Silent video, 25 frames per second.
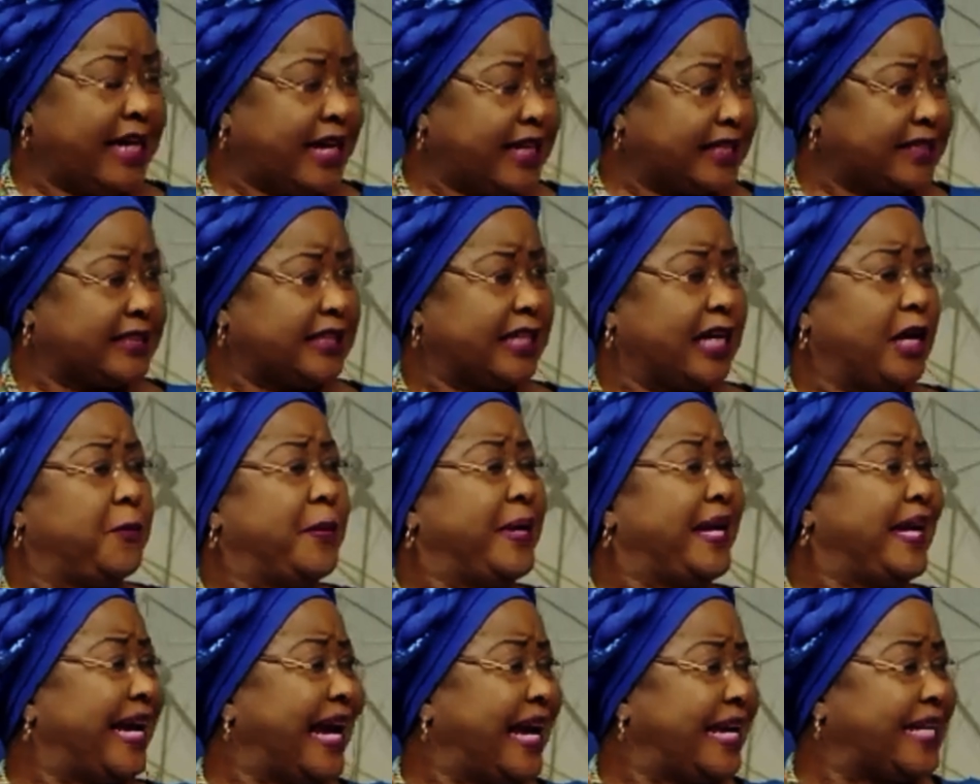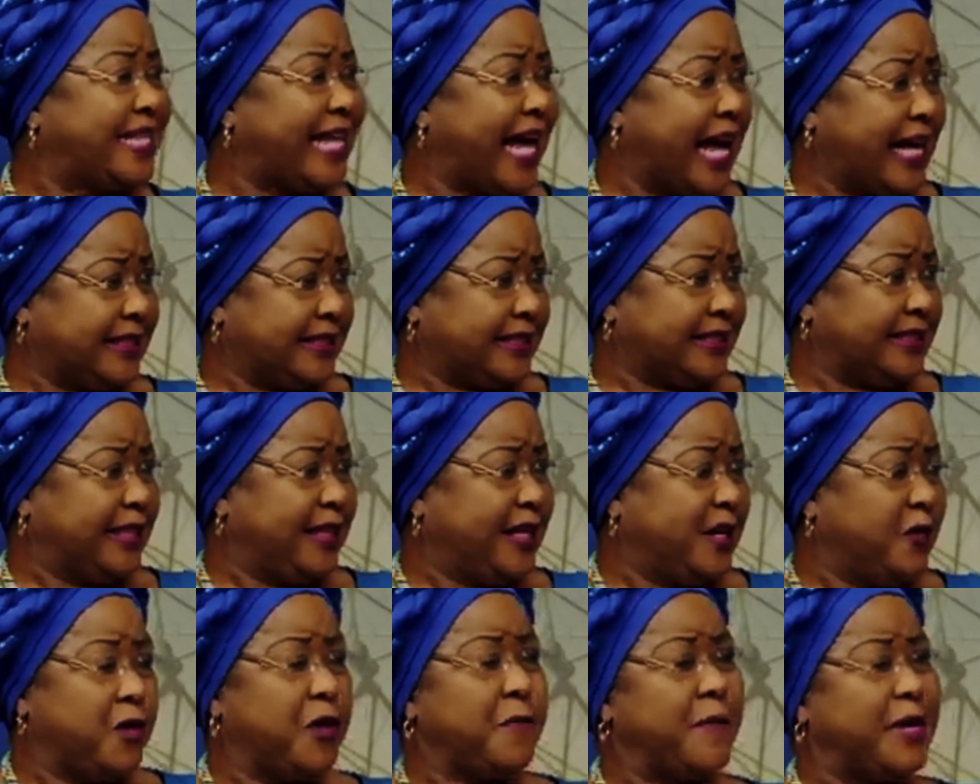Yes, we get that.
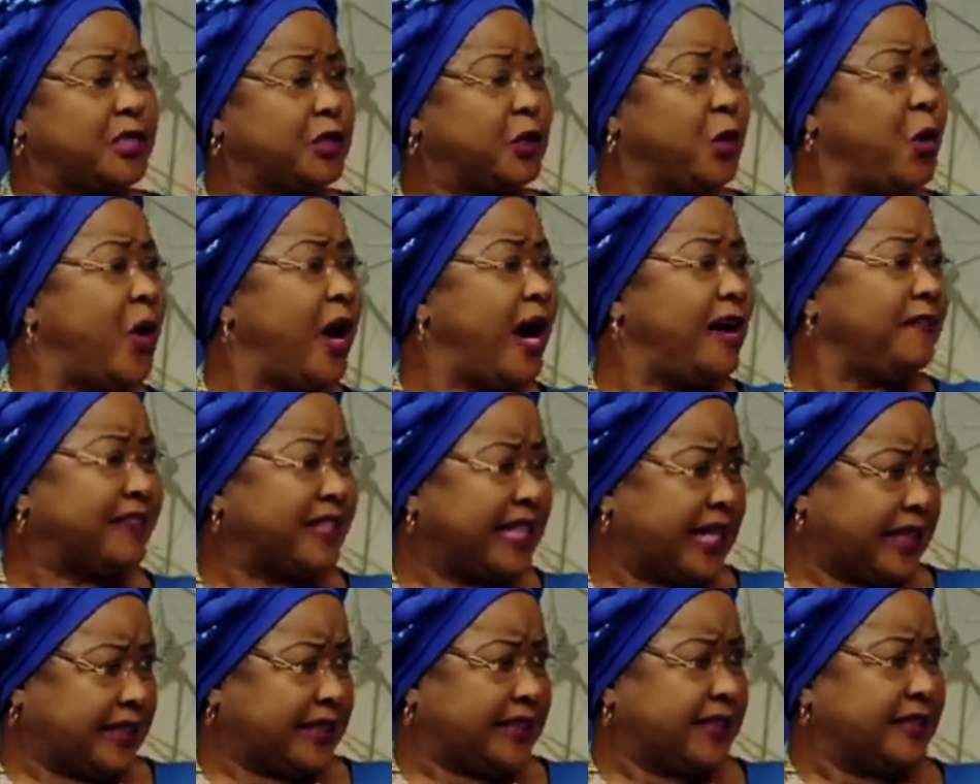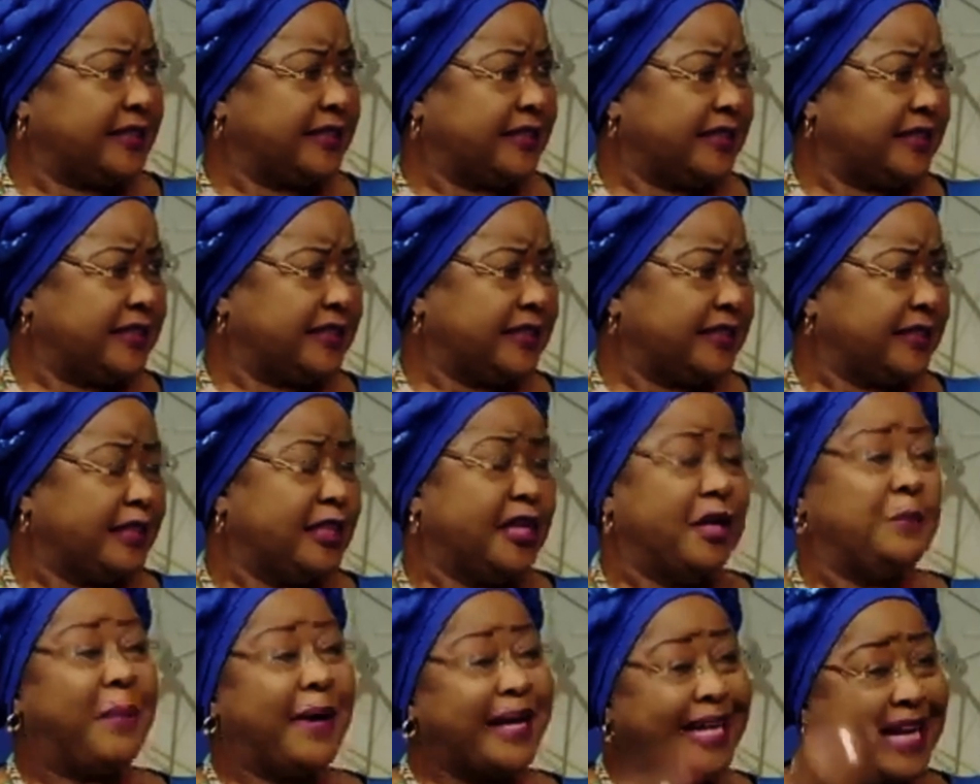We must go after it.
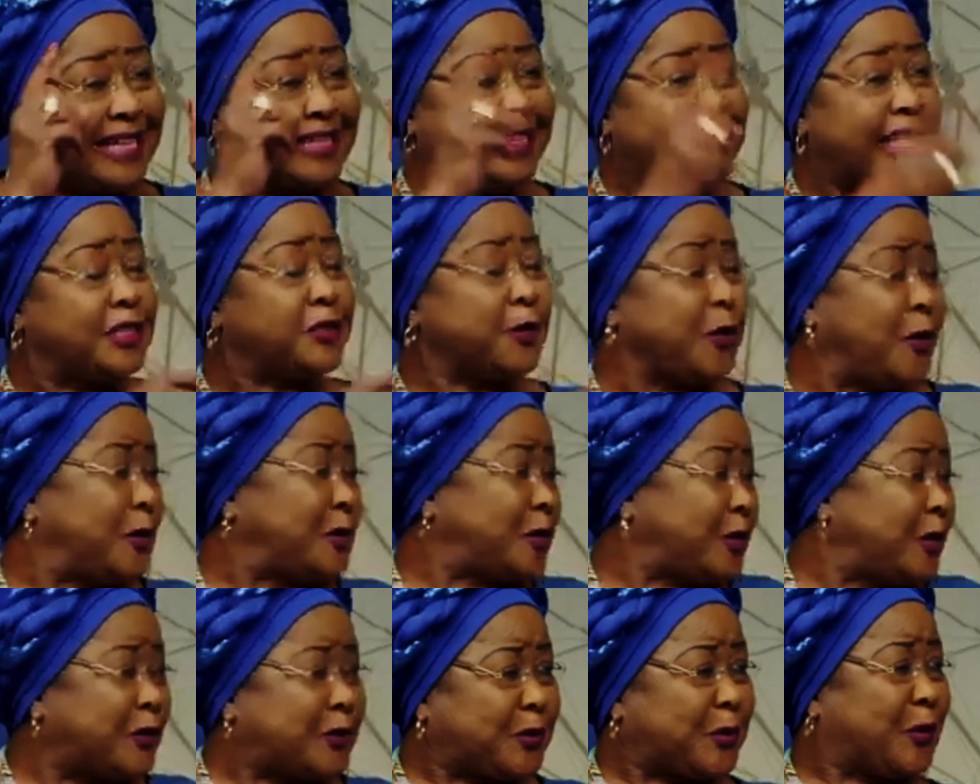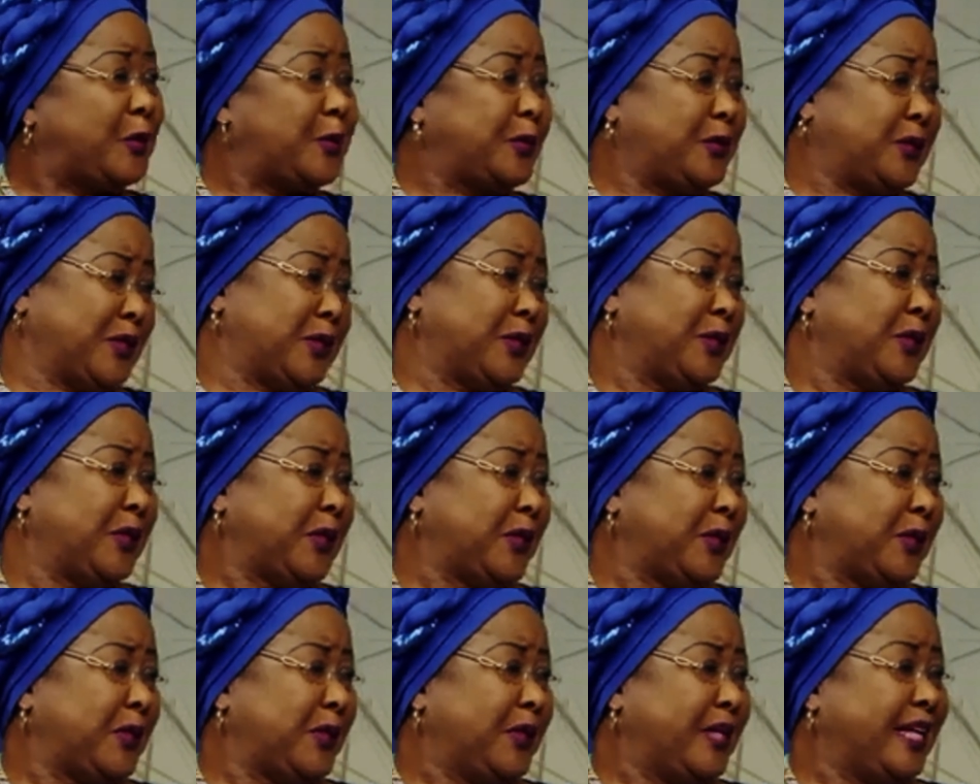But I just also told you,
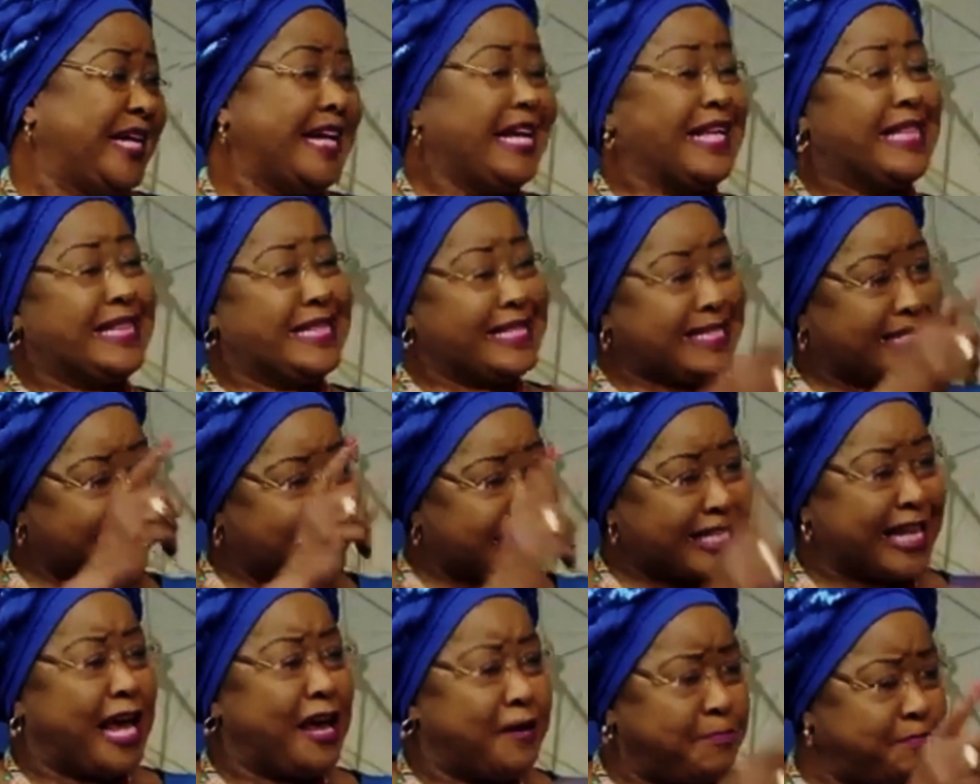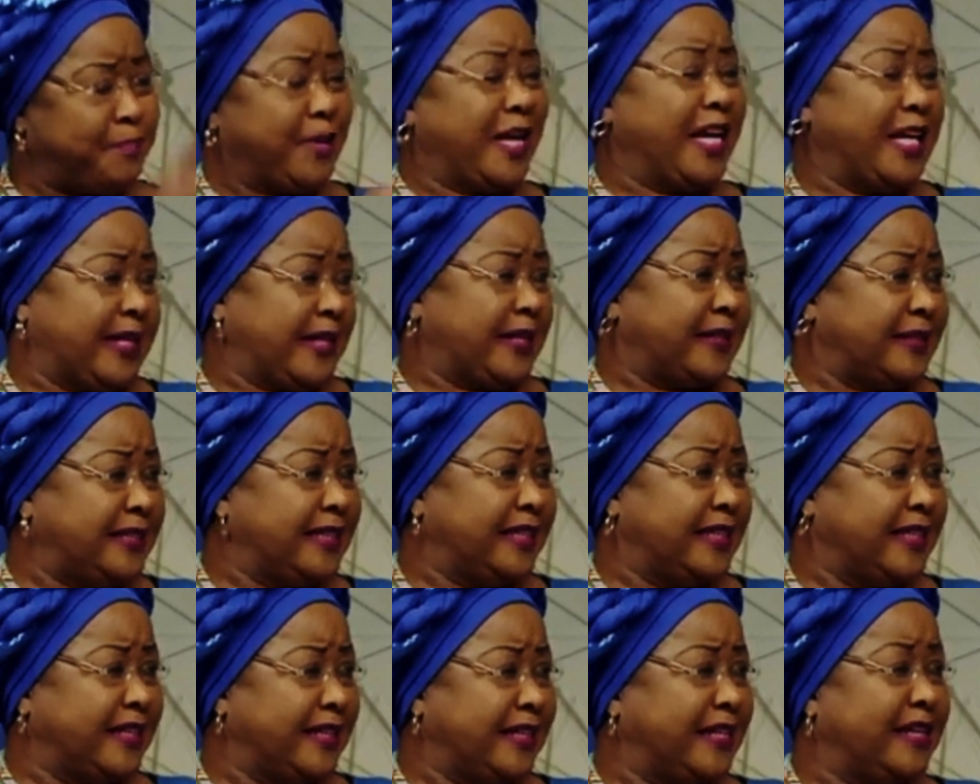in the same
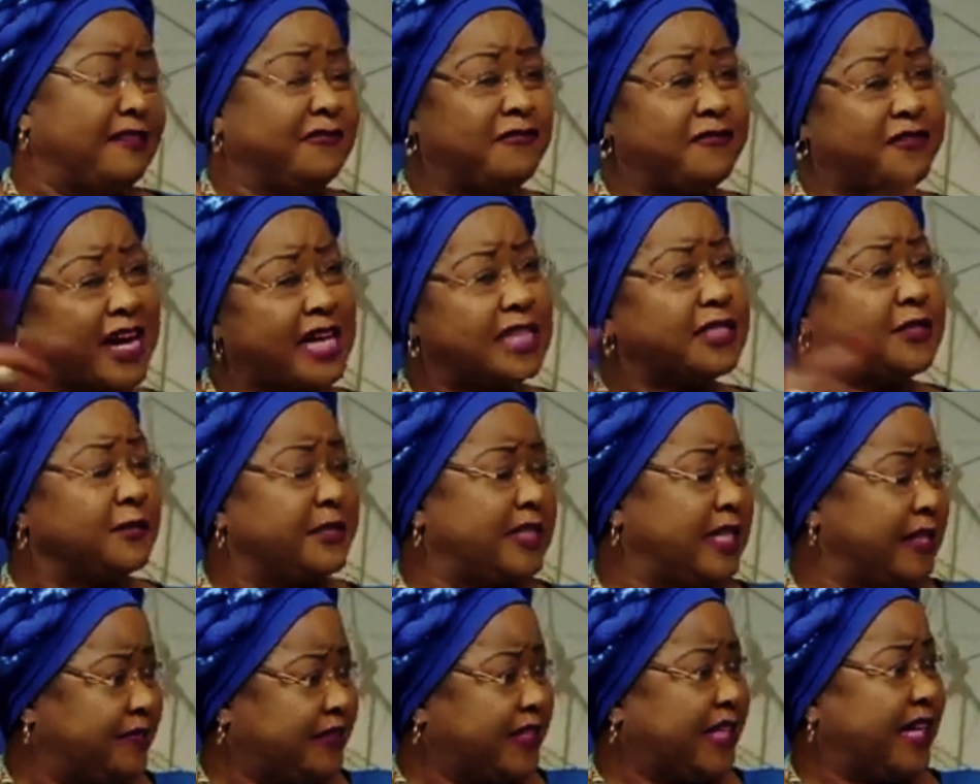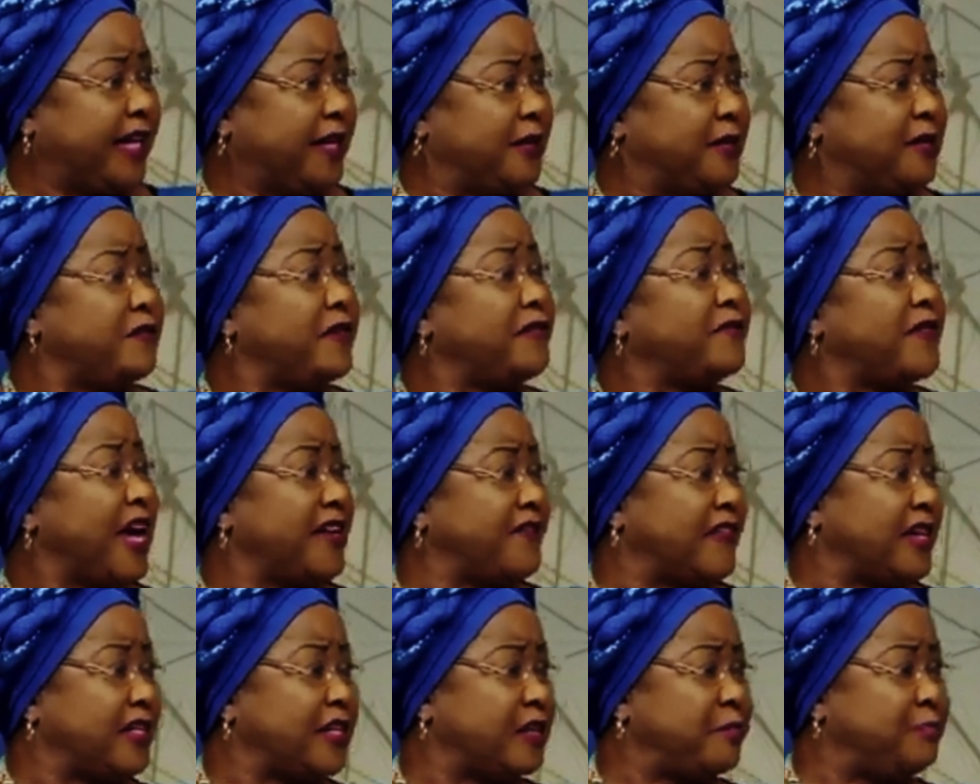period, France would have taken over
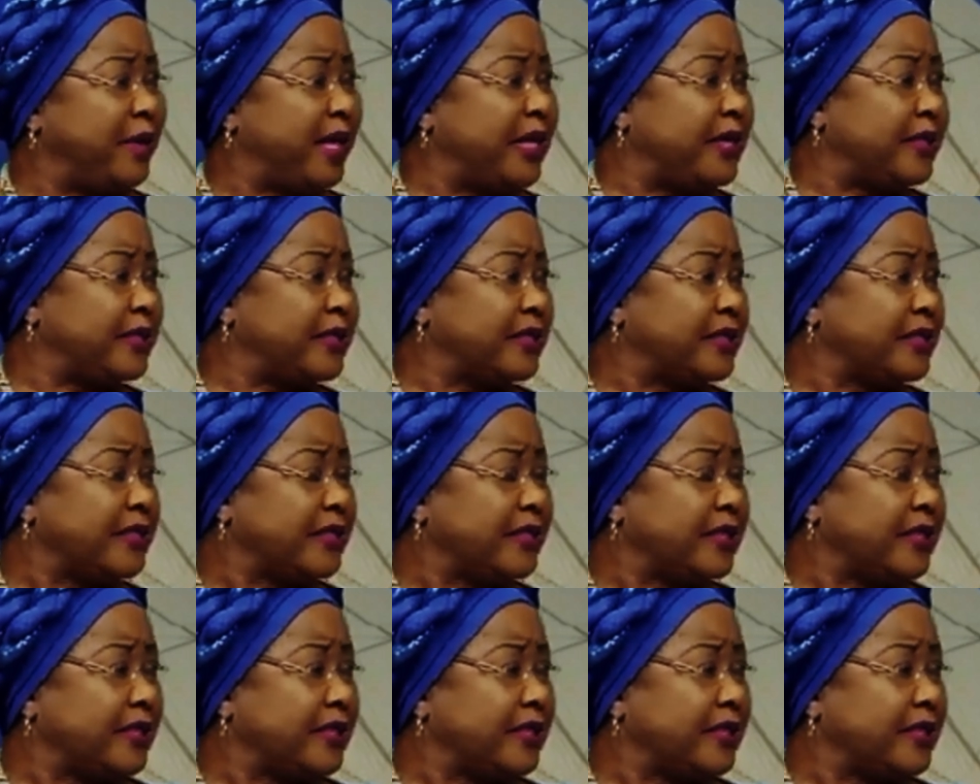500 billion.